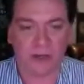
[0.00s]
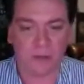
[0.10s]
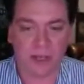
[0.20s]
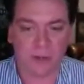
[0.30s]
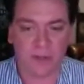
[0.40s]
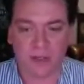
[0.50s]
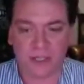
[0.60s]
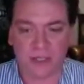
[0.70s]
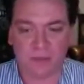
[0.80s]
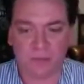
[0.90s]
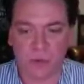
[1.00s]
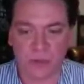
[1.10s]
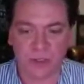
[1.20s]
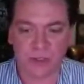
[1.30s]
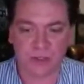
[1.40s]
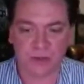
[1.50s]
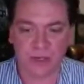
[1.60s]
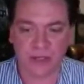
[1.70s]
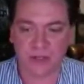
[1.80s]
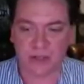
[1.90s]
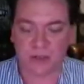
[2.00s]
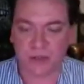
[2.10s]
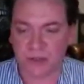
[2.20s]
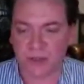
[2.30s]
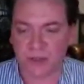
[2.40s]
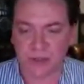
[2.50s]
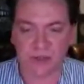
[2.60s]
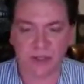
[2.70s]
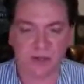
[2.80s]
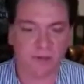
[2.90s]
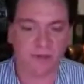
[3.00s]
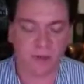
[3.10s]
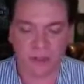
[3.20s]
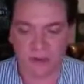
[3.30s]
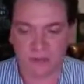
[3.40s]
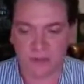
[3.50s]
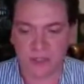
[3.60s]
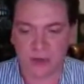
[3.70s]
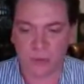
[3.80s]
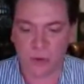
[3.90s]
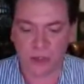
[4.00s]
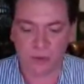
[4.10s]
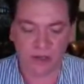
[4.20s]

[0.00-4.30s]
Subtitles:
I'd be happy to send portions of the translation because it's just kind of a fun ceremony.